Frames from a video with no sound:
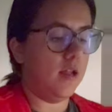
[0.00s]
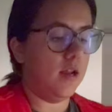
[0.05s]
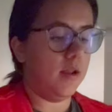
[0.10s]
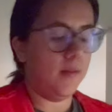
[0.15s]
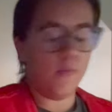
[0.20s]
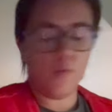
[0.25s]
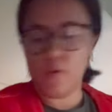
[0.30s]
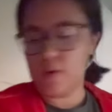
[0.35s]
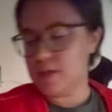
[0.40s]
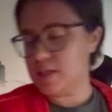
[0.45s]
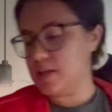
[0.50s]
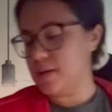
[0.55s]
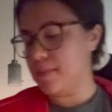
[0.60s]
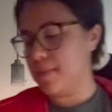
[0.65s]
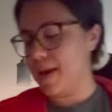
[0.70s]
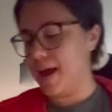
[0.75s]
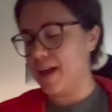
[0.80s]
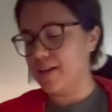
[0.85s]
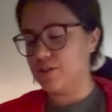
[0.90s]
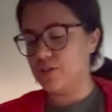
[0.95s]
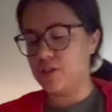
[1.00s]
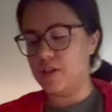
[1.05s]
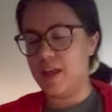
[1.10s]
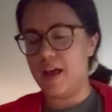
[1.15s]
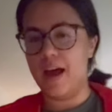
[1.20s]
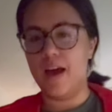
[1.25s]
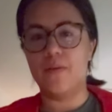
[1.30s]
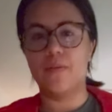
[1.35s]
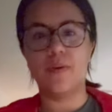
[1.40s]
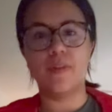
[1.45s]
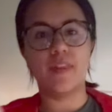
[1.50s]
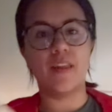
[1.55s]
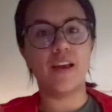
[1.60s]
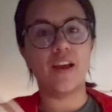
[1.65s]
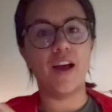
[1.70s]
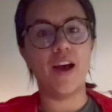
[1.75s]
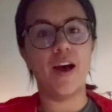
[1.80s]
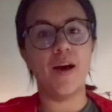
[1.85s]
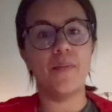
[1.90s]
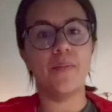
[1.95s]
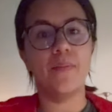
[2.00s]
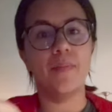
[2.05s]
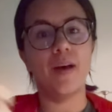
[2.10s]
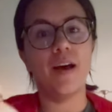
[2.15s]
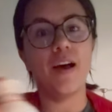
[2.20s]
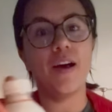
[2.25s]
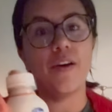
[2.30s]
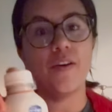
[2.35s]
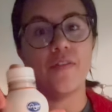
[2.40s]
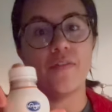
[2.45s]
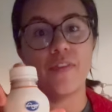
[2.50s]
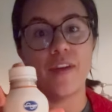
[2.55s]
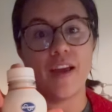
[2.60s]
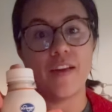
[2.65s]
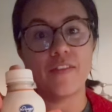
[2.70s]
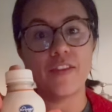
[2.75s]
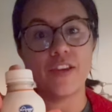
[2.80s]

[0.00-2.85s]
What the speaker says: I'm going to match that with a cup of heavy